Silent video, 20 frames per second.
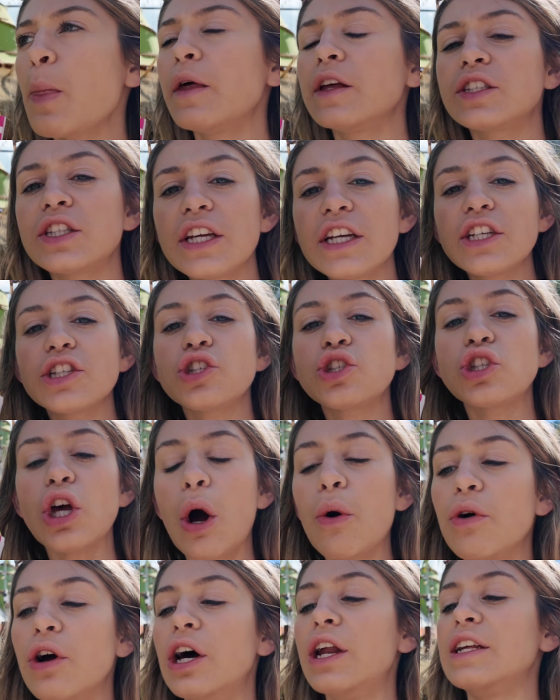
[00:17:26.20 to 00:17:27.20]
This thing is
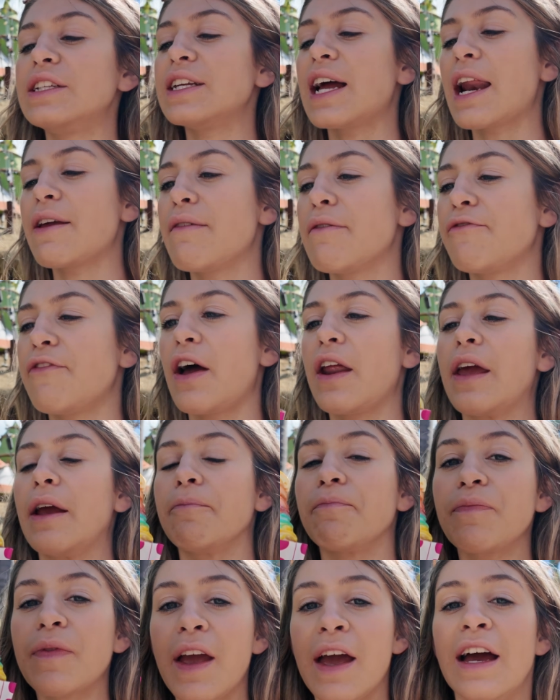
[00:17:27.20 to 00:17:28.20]
so good, it's not even funny.
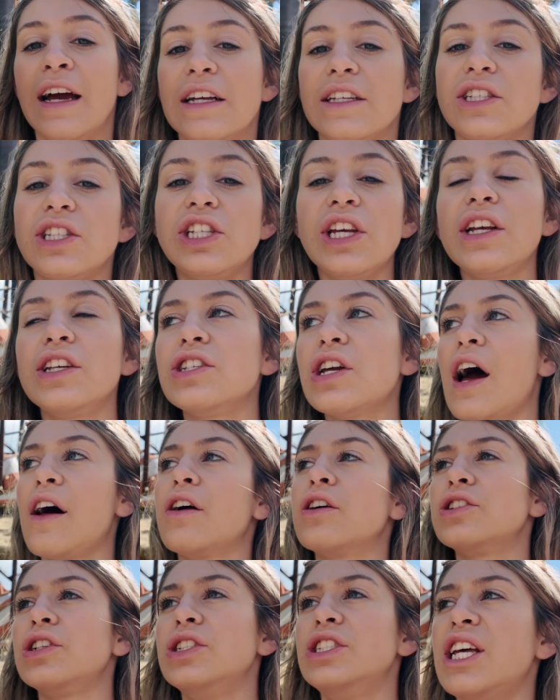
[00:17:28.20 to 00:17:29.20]

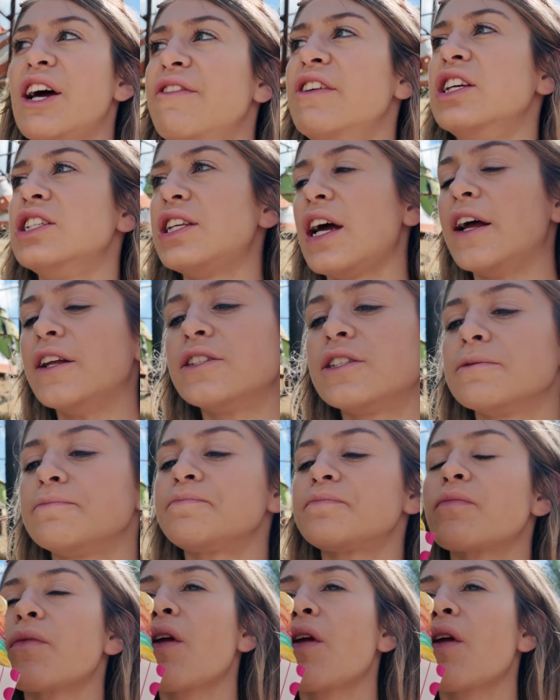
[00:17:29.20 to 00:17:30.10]
$6.70.